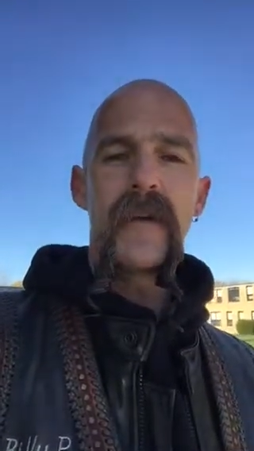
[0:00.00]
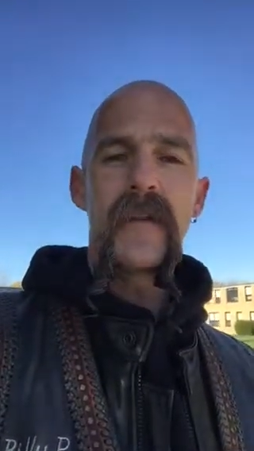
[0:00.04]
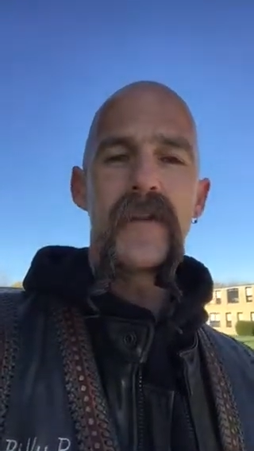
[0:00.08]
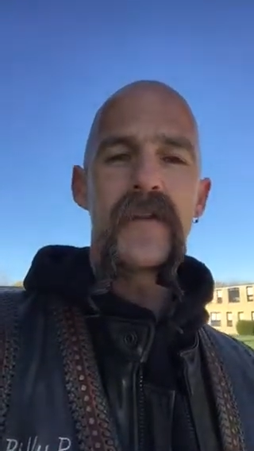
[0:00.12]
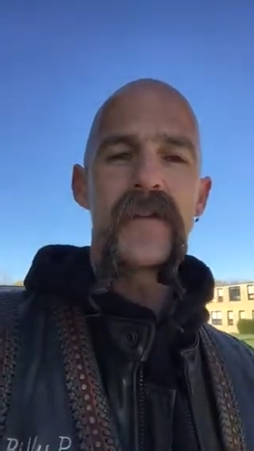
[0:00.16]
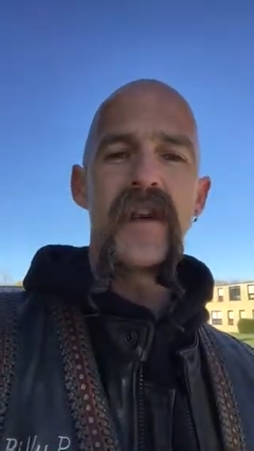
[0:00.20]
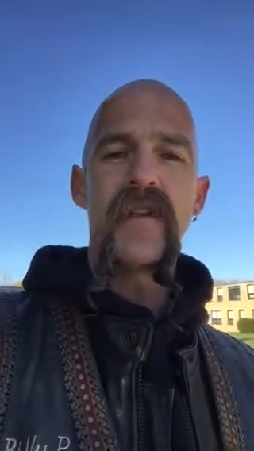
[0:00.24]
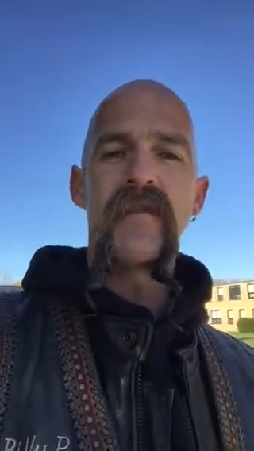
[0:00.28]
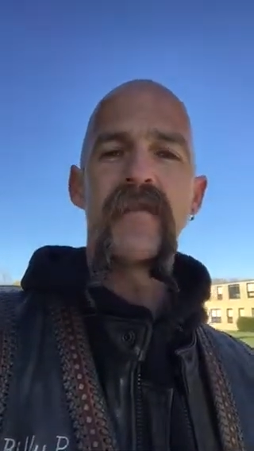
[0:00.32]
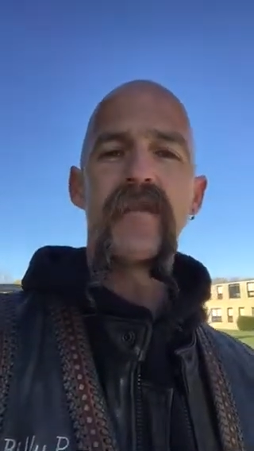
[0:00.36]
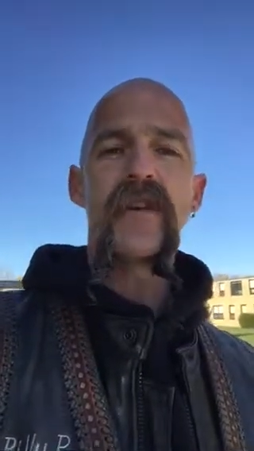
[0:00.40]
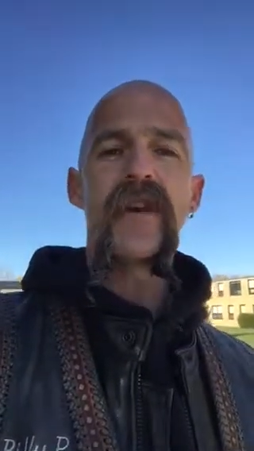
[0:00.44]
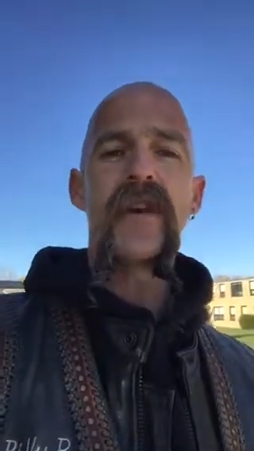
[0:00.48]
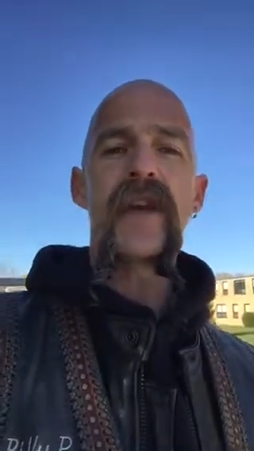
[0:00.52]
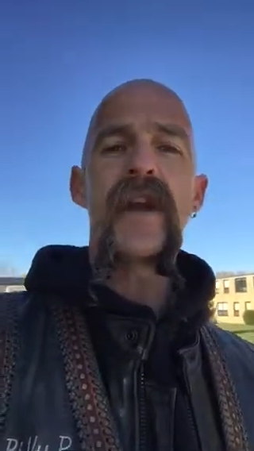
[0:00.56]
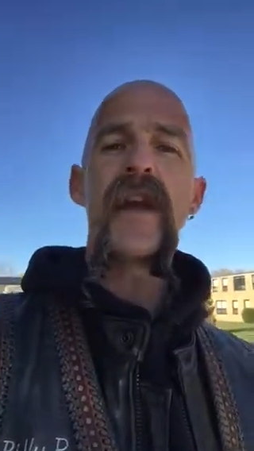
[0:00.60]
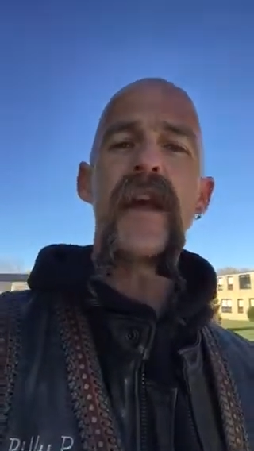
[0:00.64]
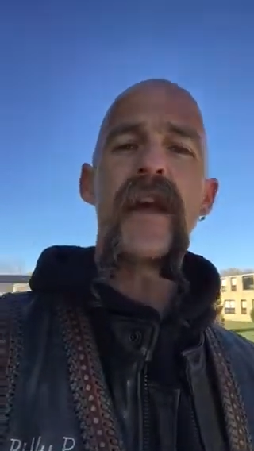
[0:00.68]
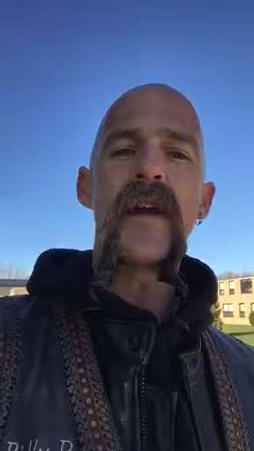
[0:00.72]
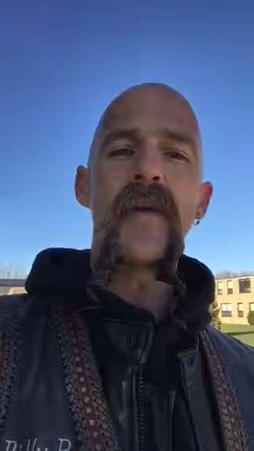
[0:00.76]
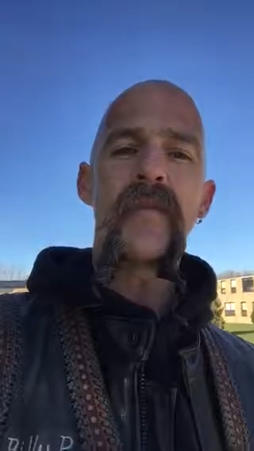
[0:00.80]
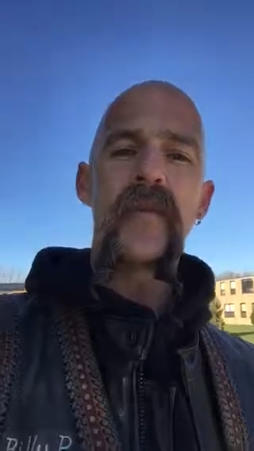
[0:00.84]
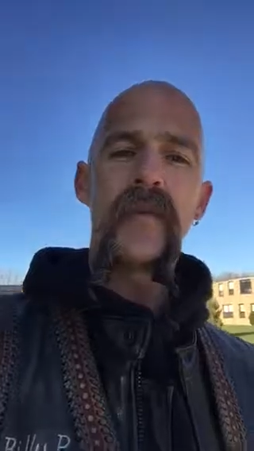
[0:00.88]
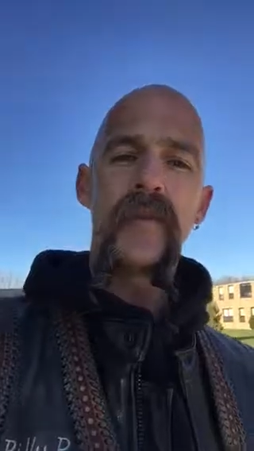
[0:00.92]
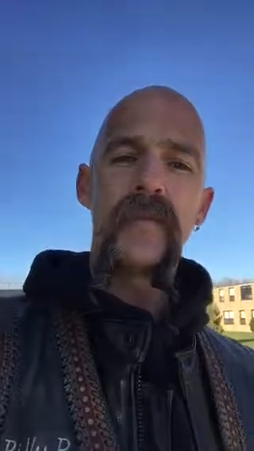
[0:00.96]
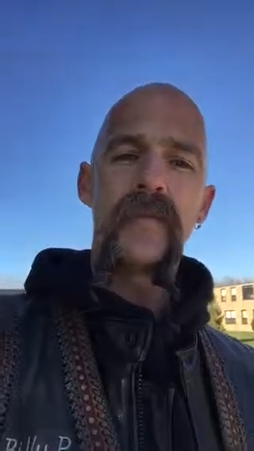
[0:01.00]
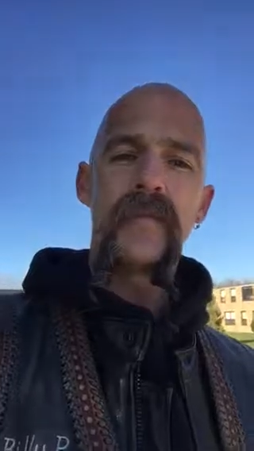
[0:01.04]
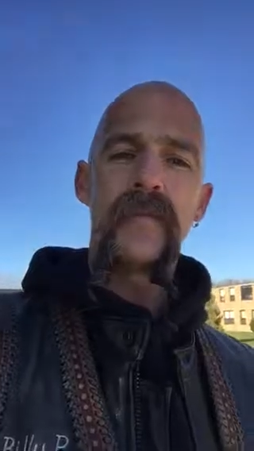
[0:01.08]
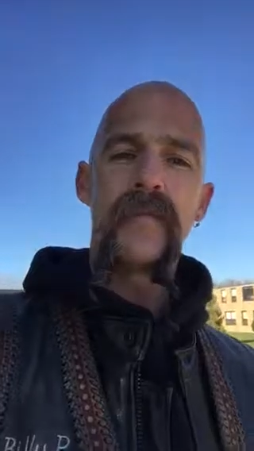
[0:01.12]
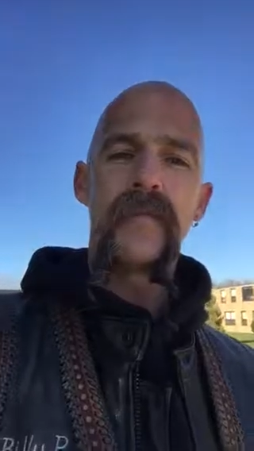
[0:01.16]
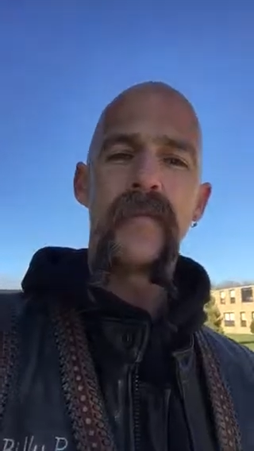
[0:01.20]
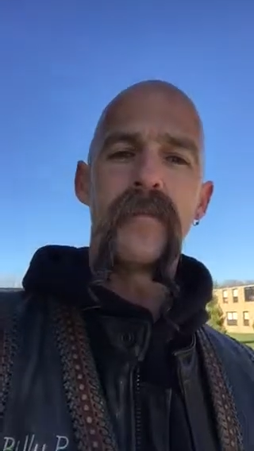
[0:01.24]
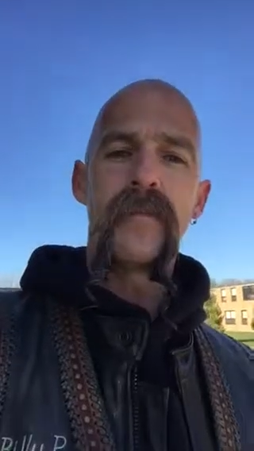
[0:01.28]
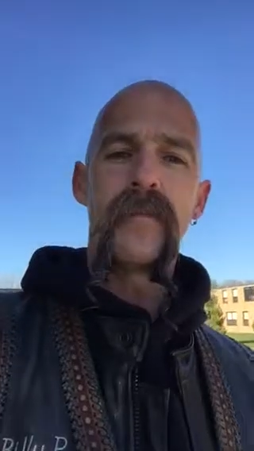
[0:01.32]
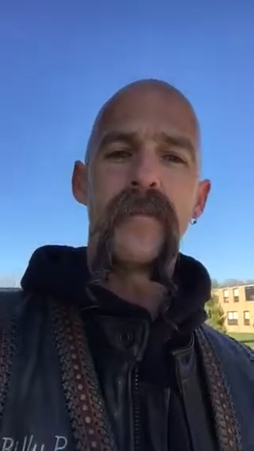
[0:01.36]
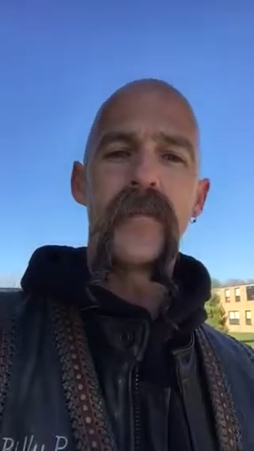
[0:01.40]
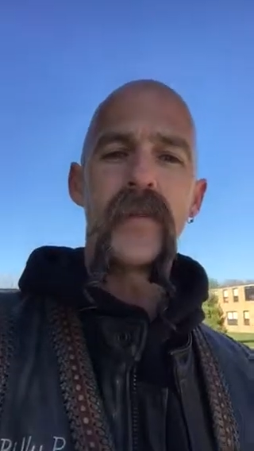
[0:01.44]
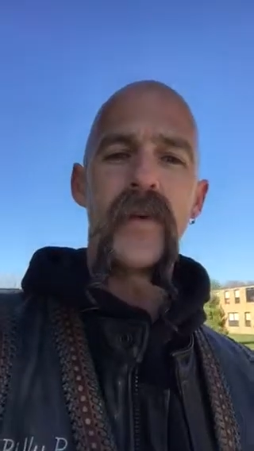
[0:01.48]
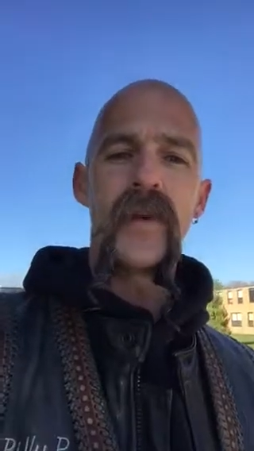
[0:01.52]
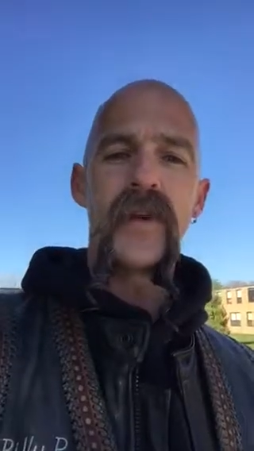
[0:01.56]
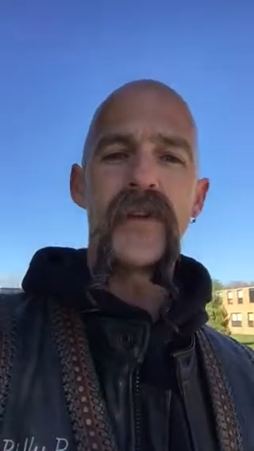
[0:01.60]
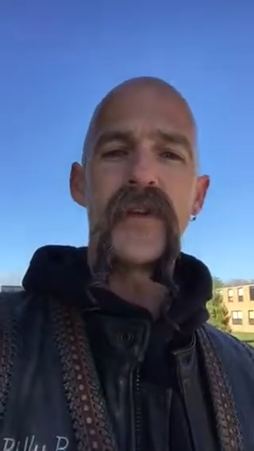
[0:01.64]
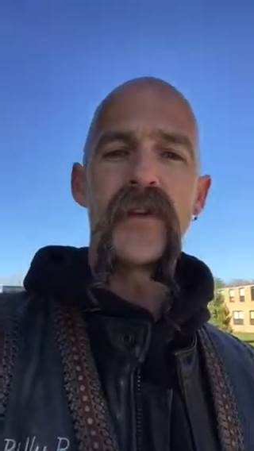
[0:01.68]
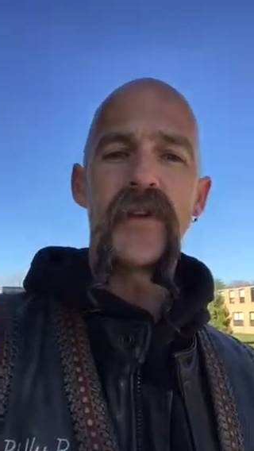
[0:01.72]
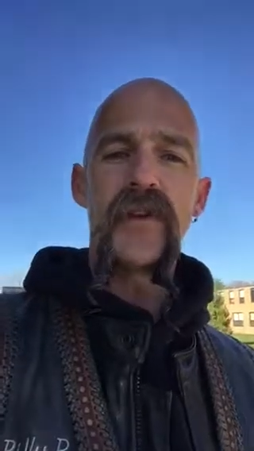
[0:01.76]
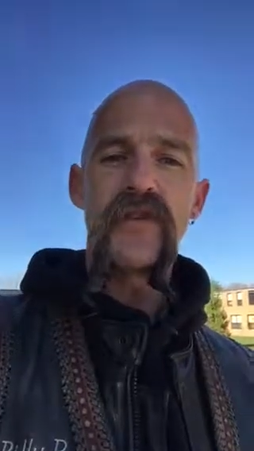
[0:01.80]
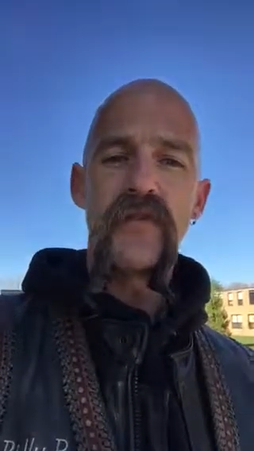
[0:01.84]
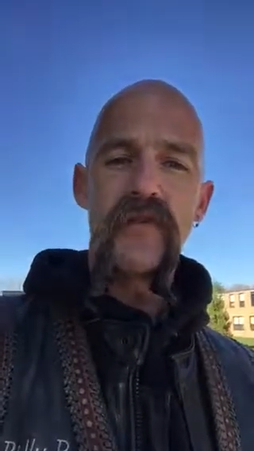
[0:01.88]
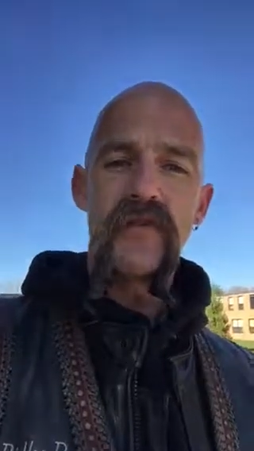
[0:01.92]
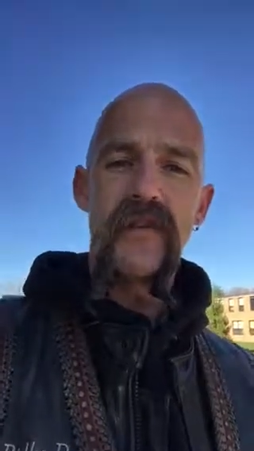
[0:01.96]
It's never going to happen
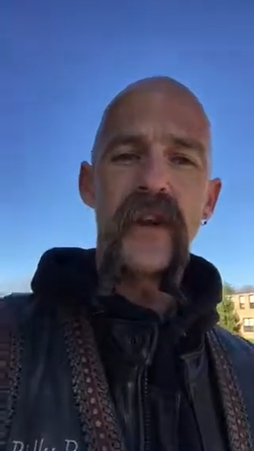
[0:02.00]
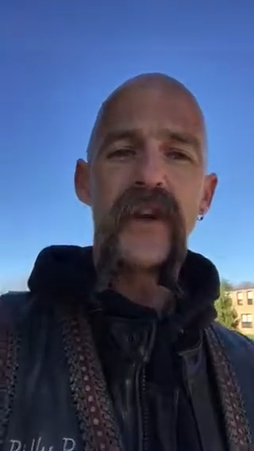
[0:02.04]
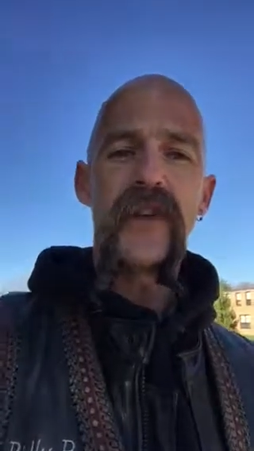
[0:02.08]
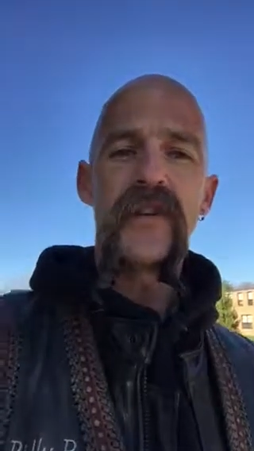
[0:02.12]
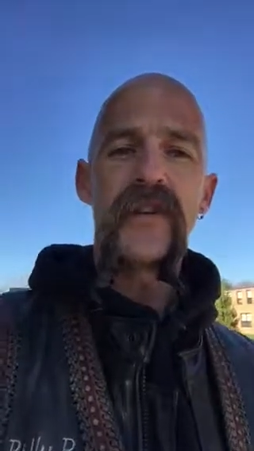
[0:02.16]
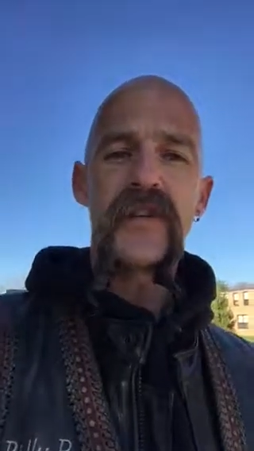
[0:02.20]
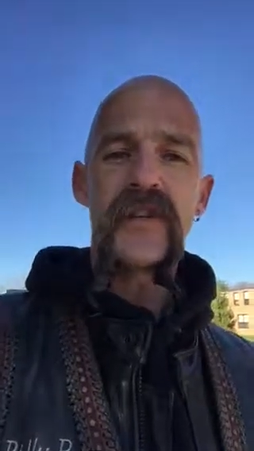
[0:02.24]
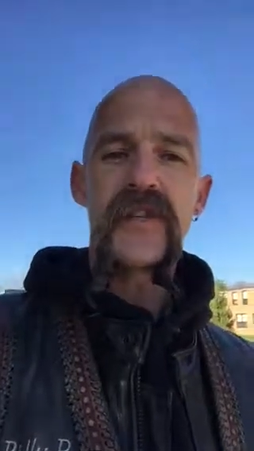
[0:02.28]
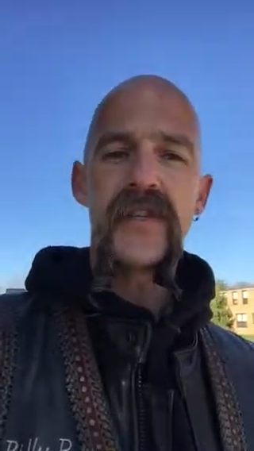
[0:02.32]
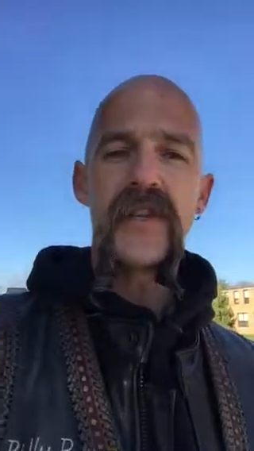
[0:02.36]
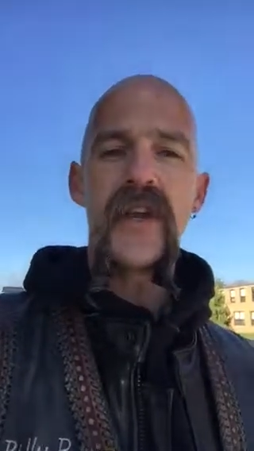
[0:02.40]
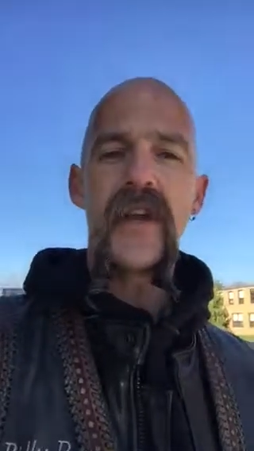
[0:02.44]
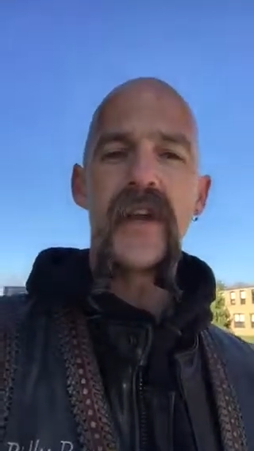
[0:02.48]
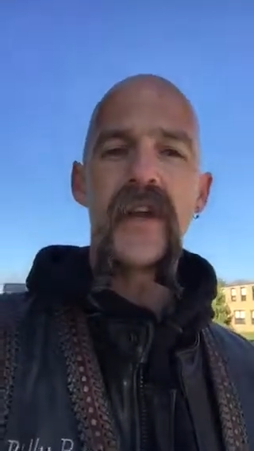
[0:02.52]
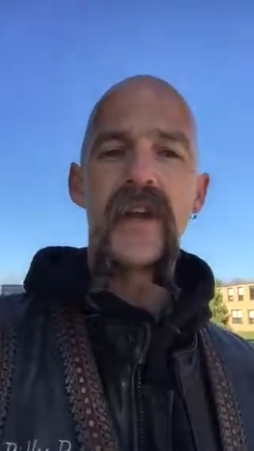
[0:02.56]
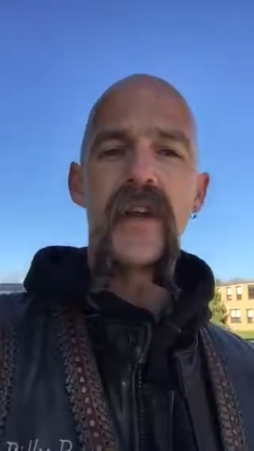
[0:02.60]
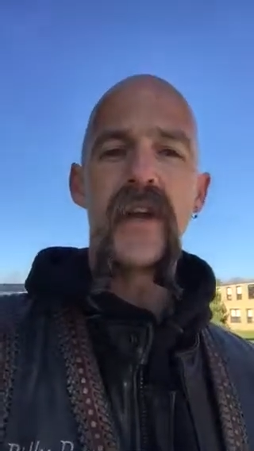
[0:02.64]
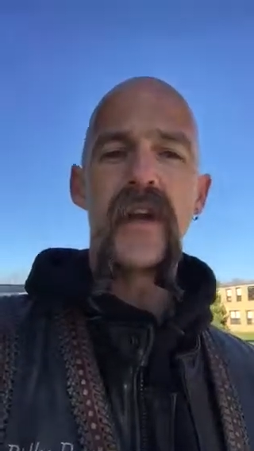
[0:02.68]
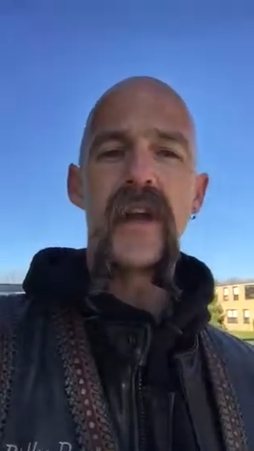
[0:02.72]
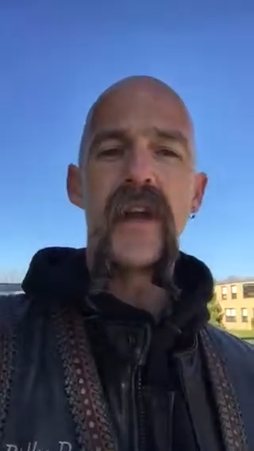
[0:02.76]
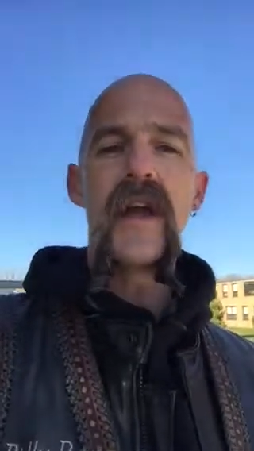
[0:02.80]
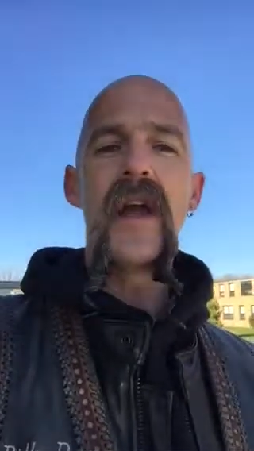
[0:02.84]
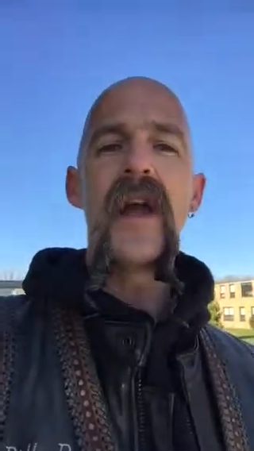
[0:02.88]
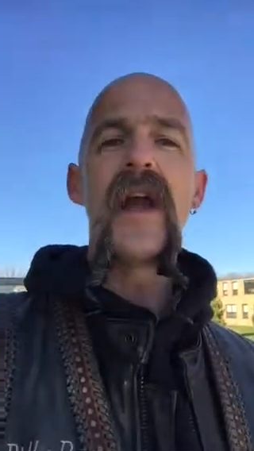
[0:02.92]
until you finally say,